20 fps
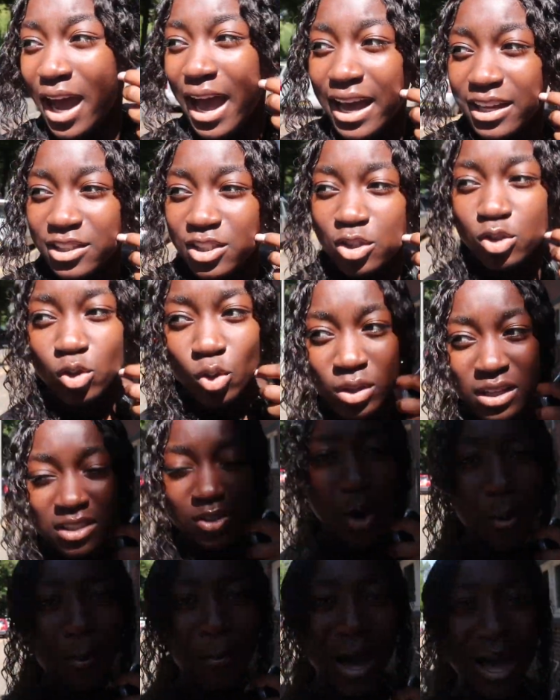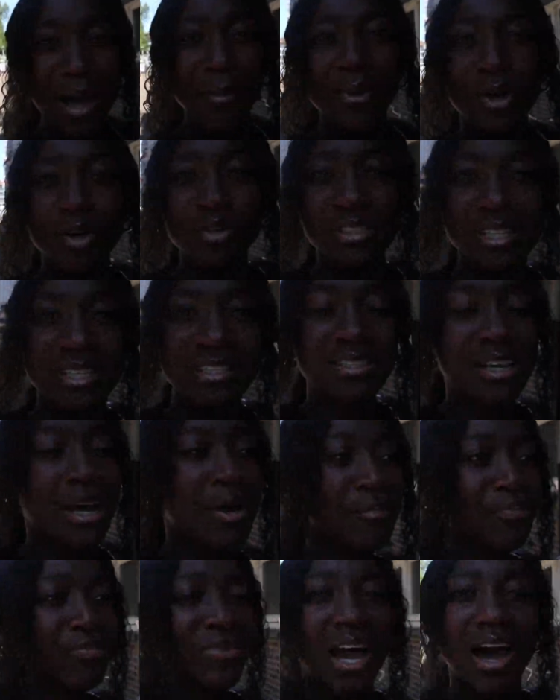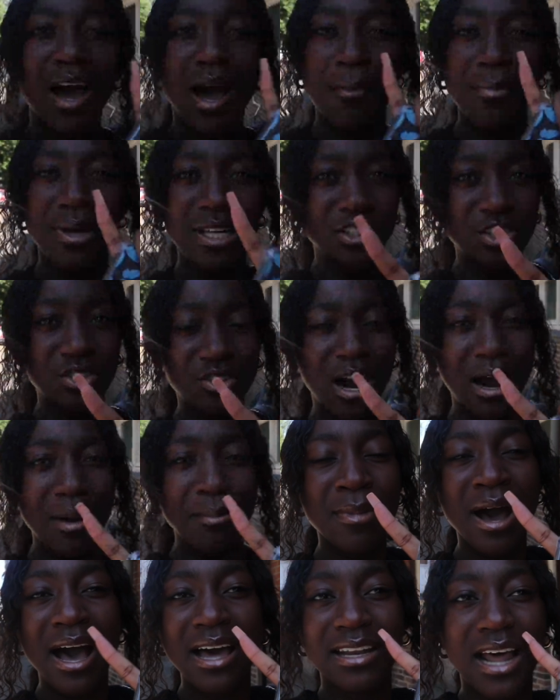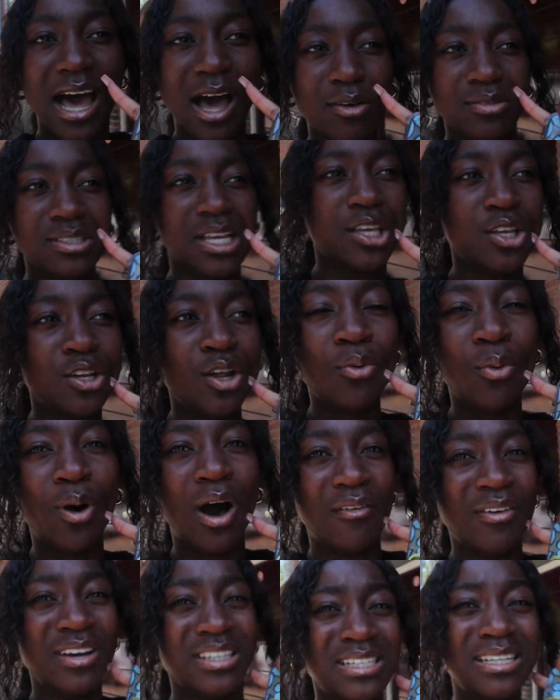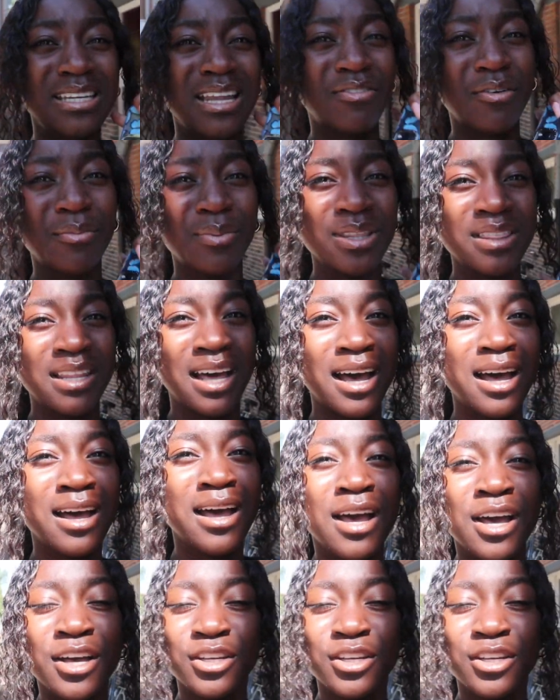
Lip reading: I actually saw this on Maya Mills's Instagram and I was like, you know what, I've actually never been there.